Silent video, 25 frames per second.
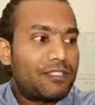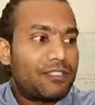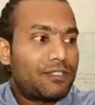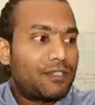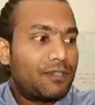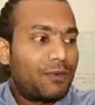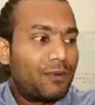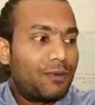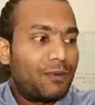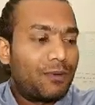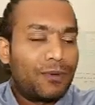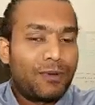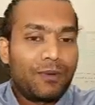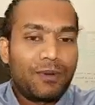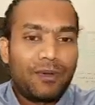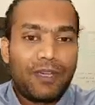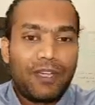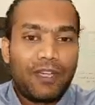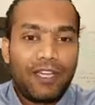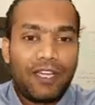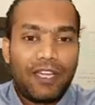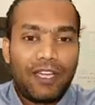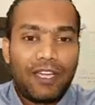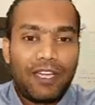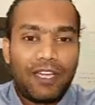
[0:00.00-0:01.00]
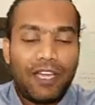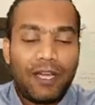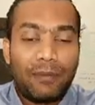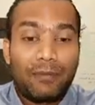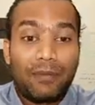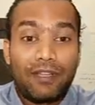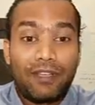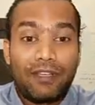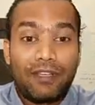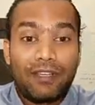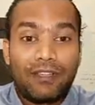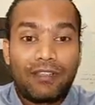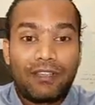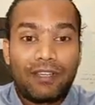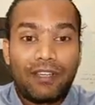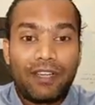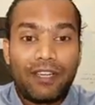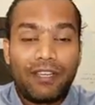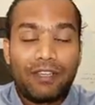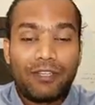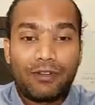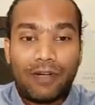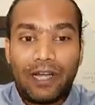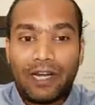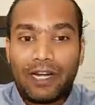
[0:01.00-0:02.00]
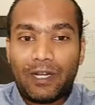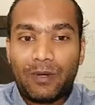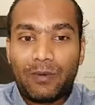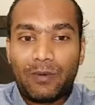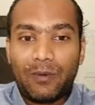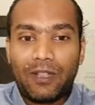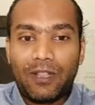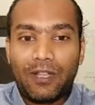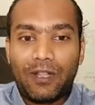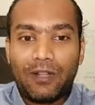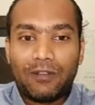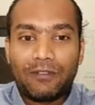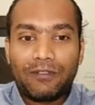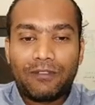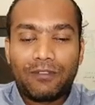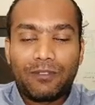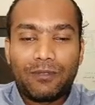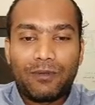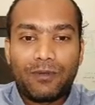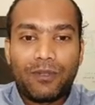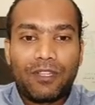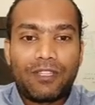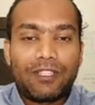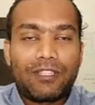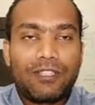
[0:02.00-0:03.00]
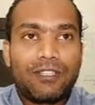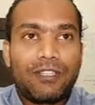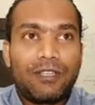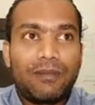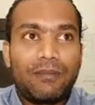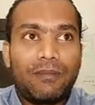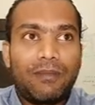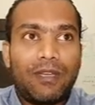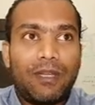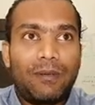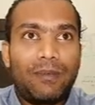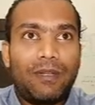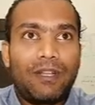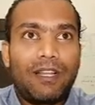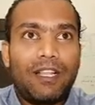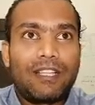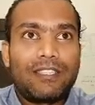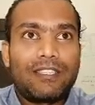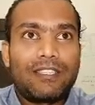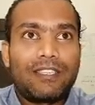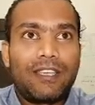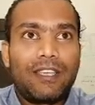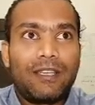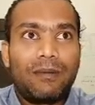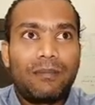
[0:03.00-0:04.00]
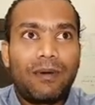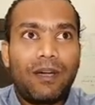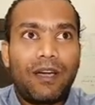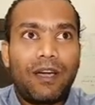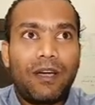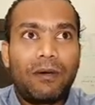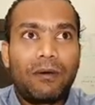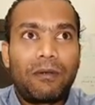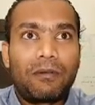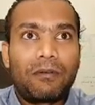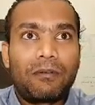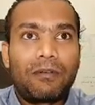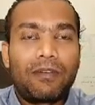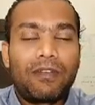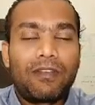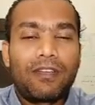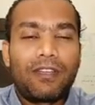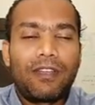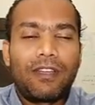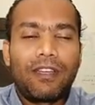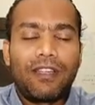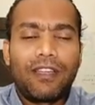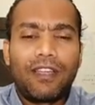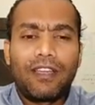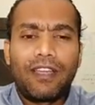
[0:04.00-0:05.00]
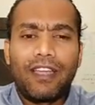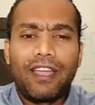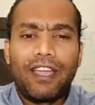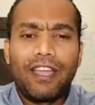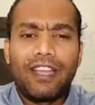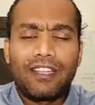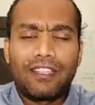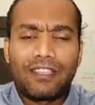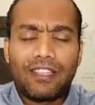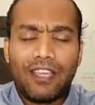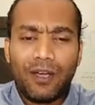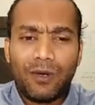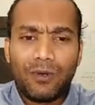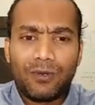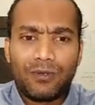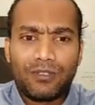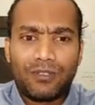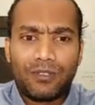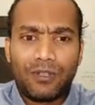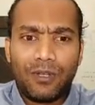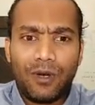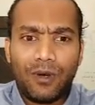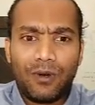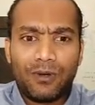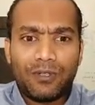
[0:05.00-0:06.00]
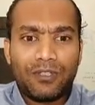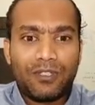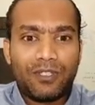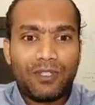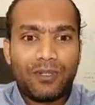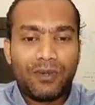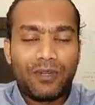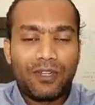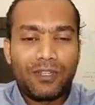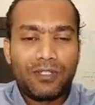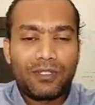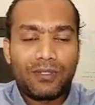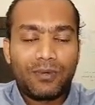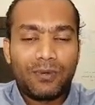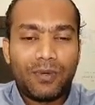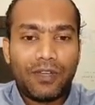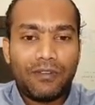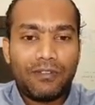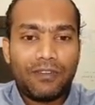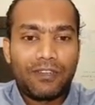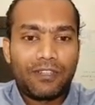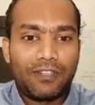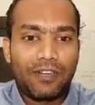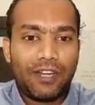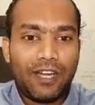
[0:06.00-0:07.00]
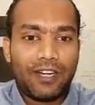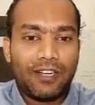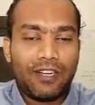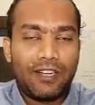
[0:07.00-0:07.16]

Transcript: So I've been interacting with a lot of students, maybe let's say about 8,000 odd students we have interacted